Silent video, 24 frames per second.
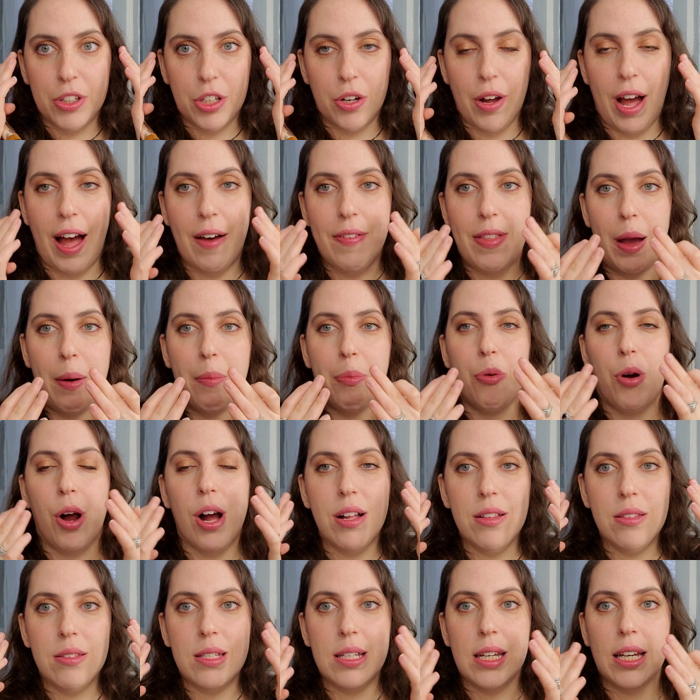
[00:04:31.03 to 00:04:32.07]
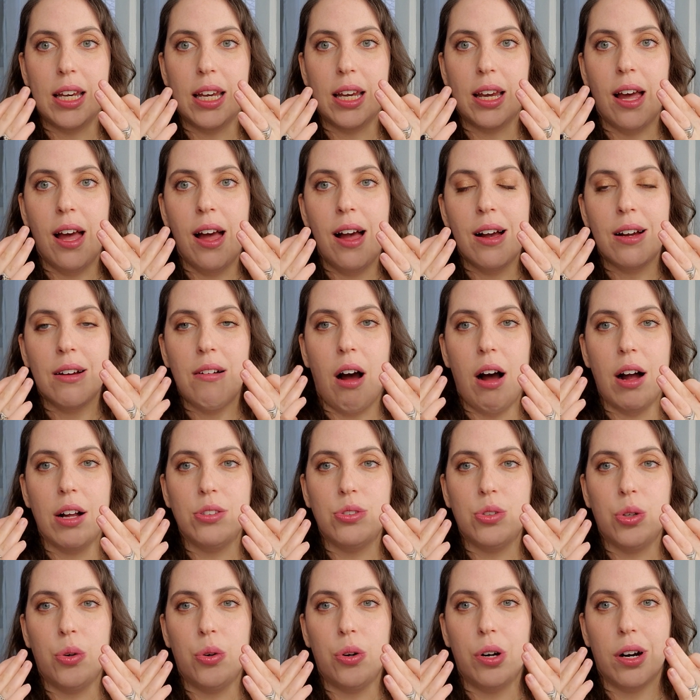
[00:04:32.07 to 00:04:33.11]
you know have that bronzing
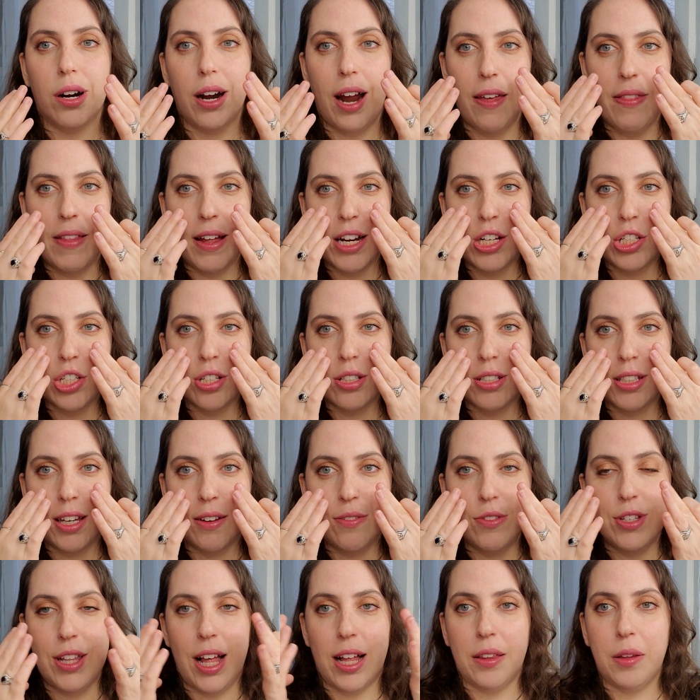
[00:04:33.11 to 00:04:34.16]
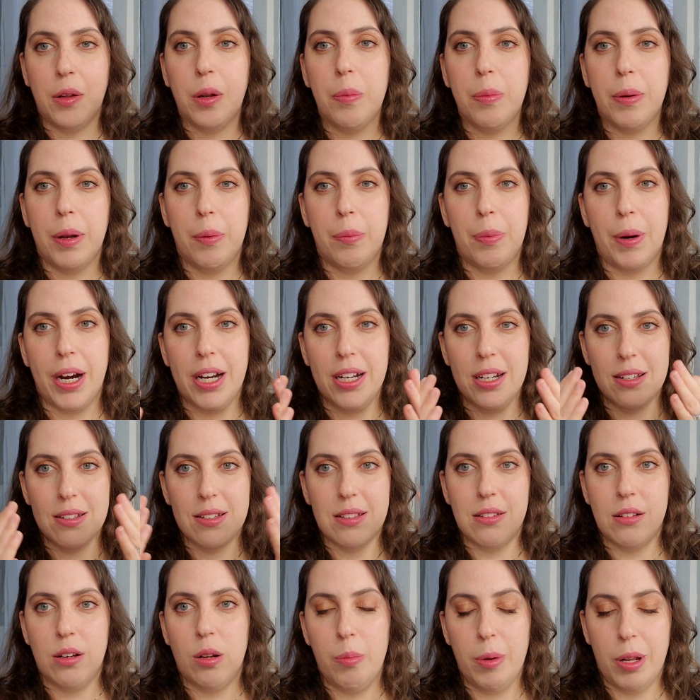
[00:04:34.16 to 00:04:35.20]
contour and then it just gives you that little bit of brightness
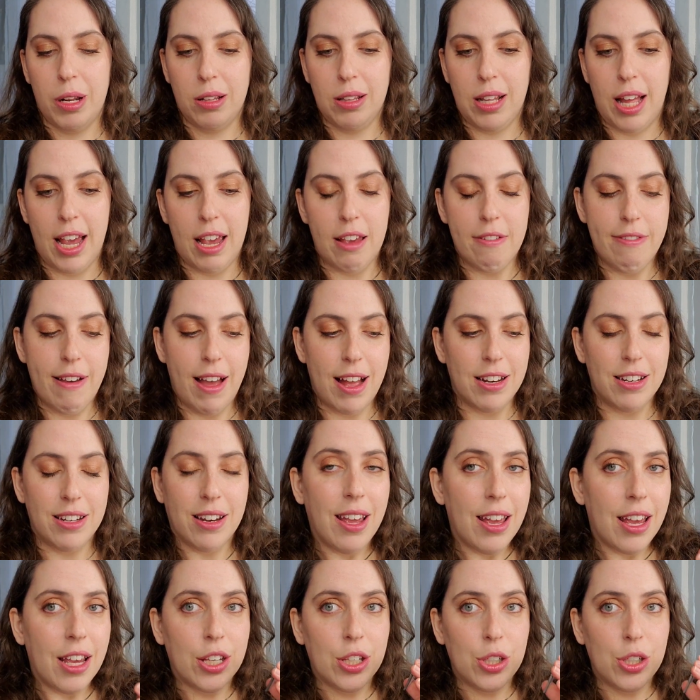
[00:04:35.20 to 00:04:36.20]
a little bit of life and